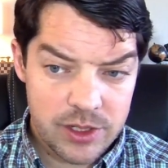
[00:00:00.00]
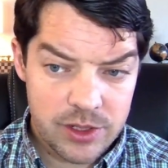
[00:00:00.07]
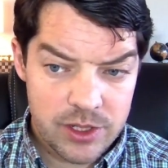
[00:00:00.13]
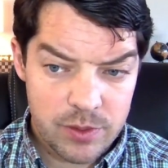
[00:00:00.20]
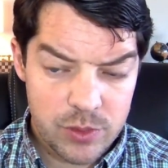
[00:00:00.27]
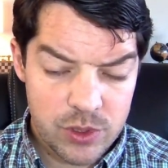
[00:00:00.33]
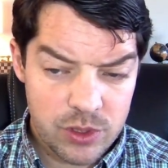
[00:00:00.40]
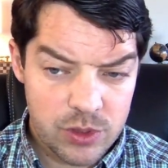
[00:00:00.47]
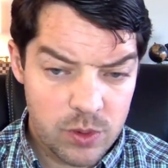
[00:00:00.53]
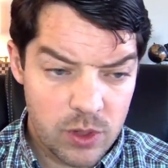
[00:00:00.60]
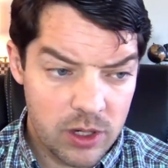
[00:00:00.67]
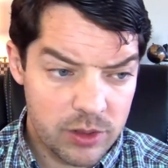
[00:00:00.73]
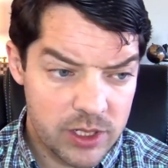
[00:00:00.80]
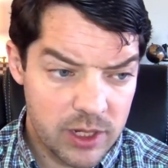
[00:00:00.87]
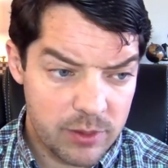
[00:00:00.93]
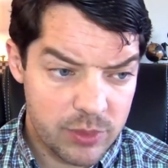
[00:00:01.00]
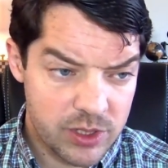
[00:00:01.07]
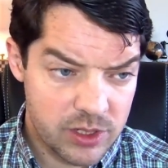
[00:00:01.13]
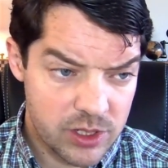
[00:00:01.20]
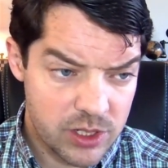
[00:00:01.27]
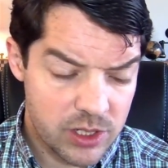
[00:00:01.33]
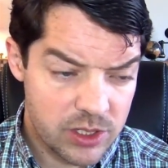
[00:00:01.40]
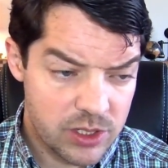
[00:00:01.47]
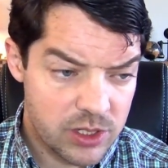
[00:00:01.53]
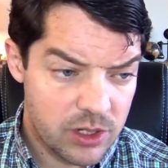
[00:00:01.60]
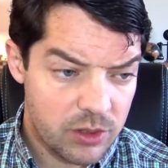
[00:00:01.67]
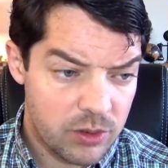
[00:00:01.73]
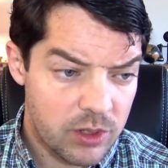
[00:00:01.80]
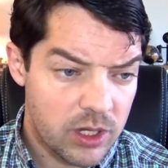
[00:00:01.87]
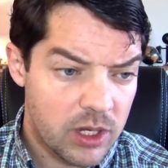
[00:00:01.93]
to some Zugzwang type position. So